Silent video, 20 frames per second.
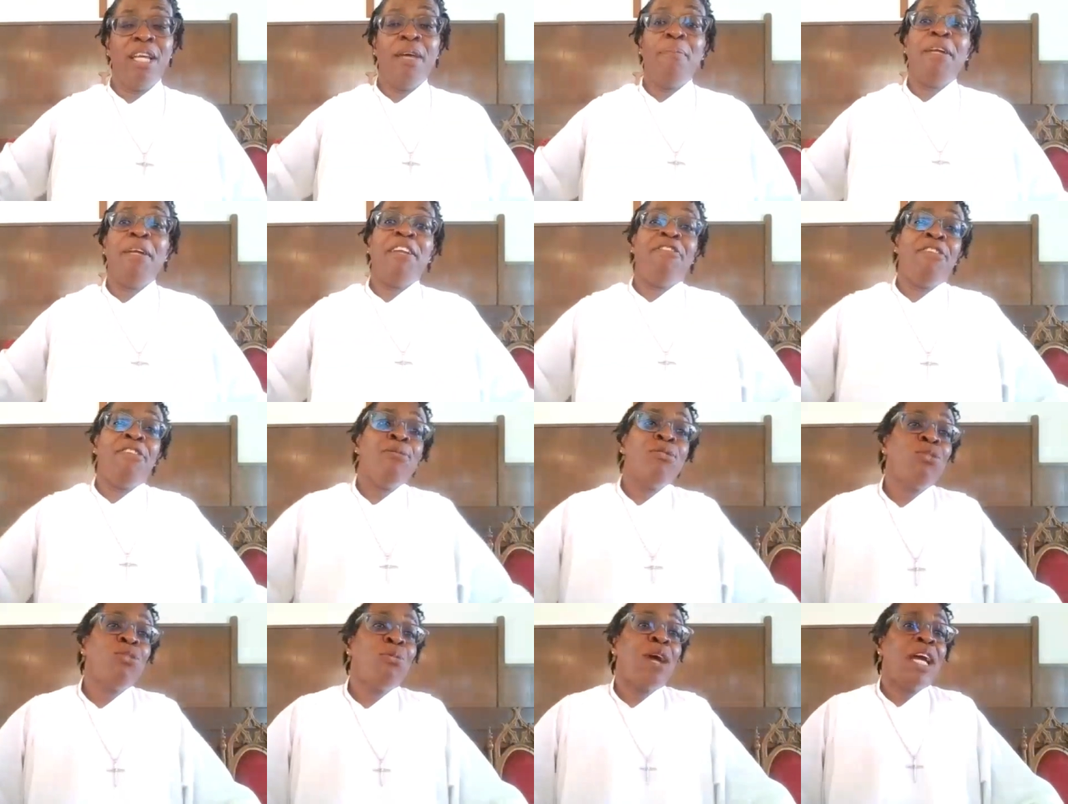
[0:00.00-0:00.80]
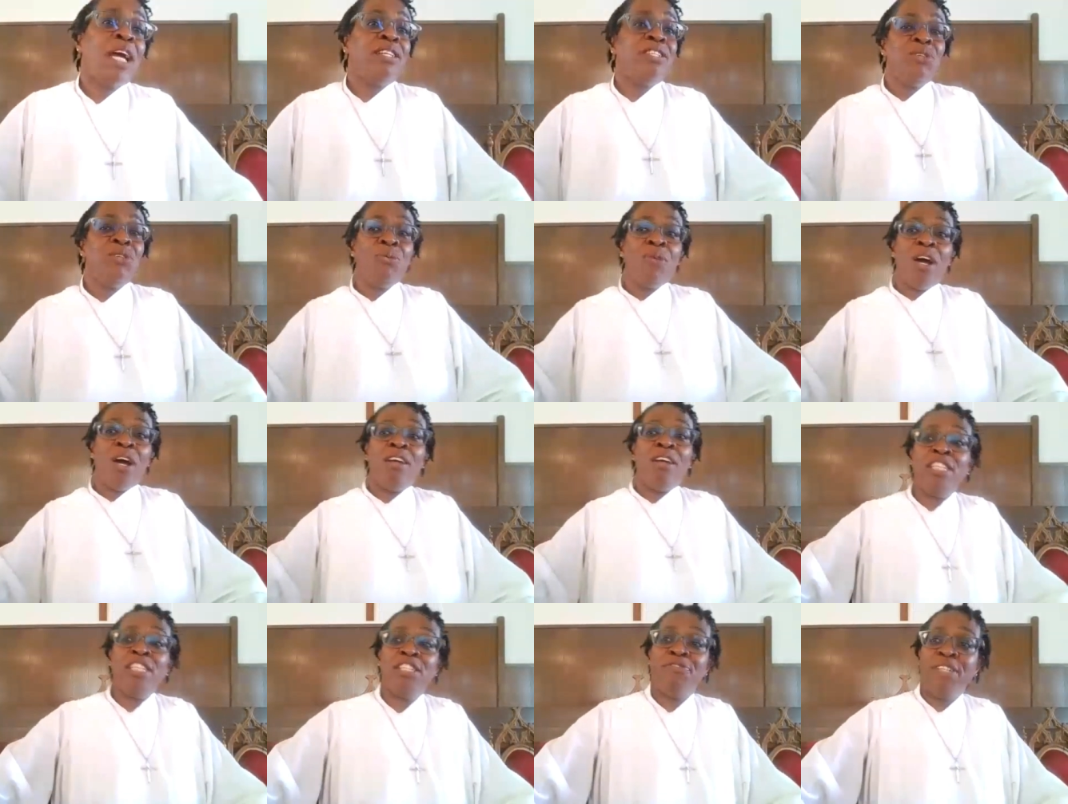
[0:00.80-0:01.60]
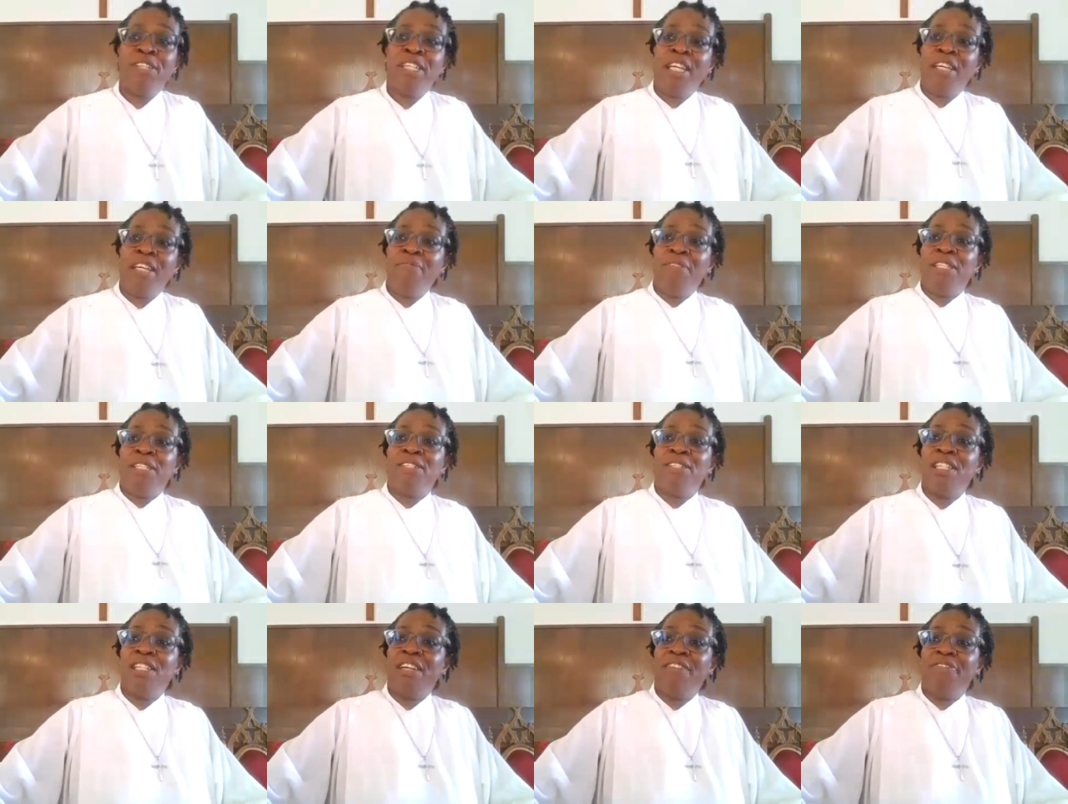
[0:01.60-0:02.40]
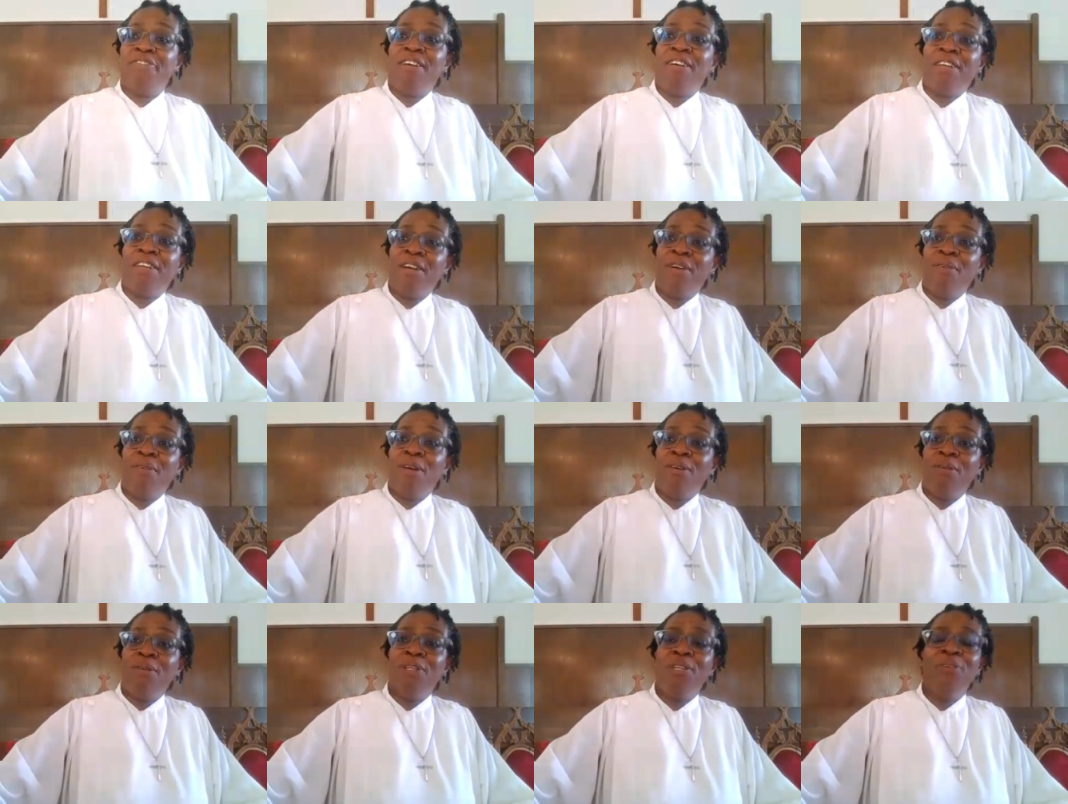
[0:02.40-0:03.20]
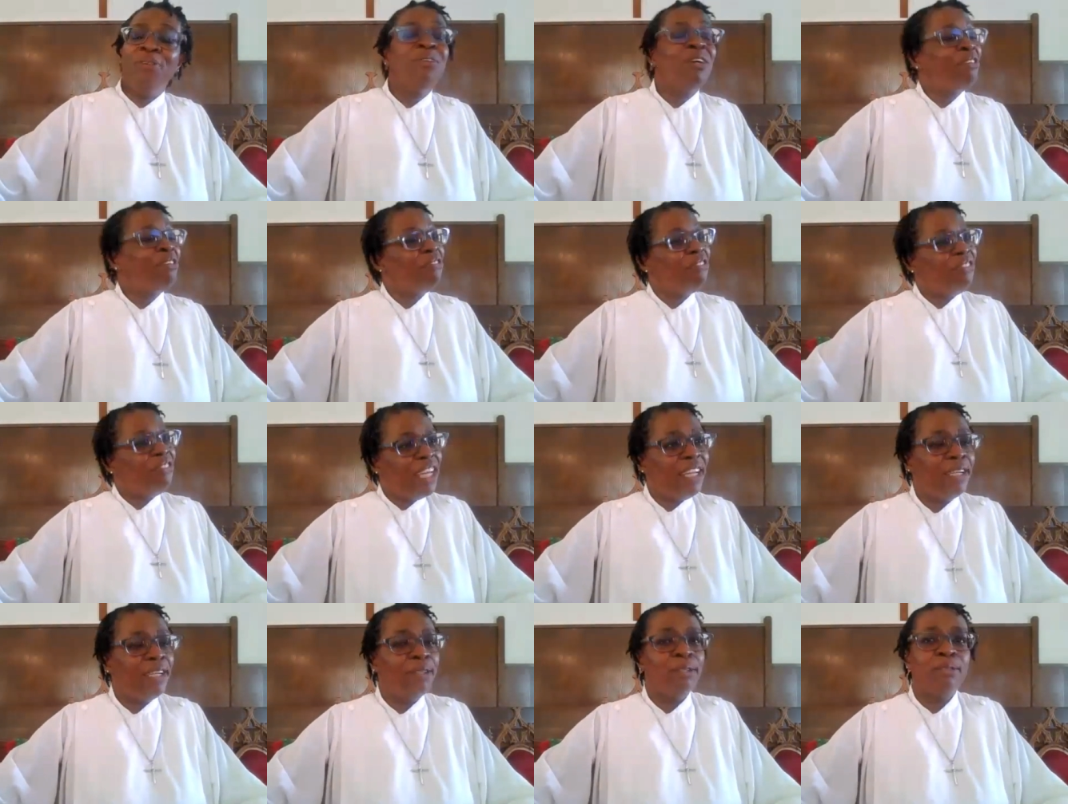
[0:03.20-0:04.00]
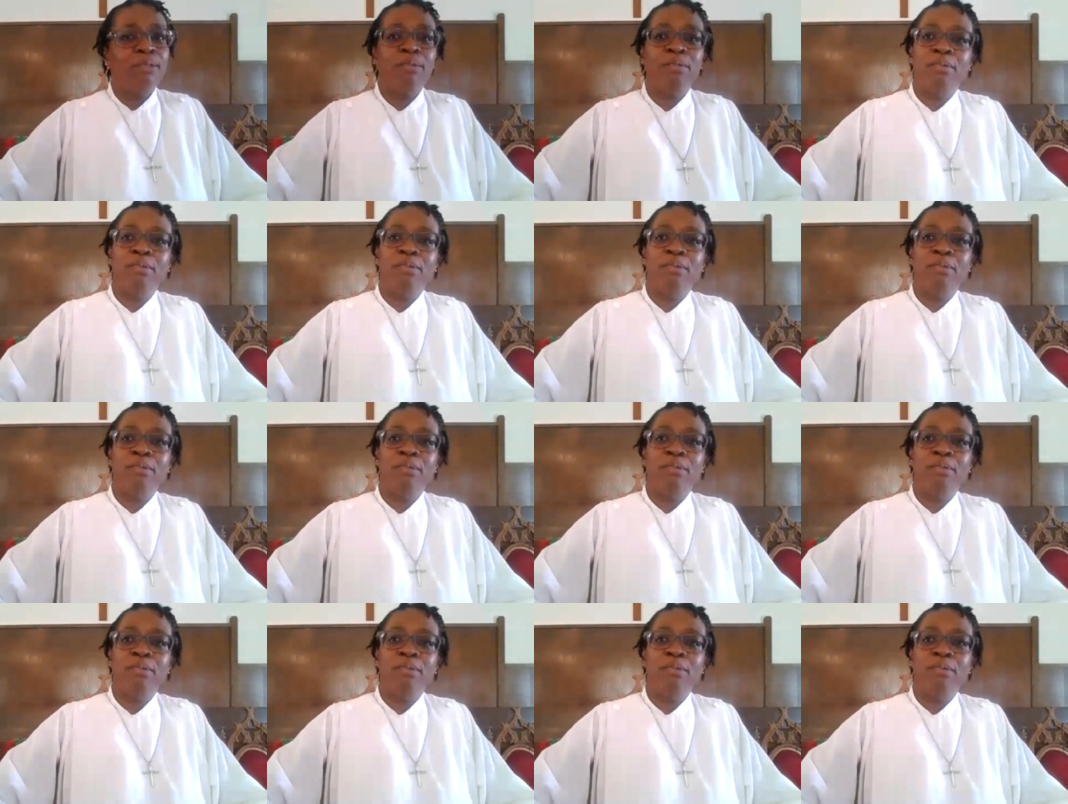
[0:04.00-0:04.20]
But if you try to do all this forgiveness stuff on your own, you're going to fail.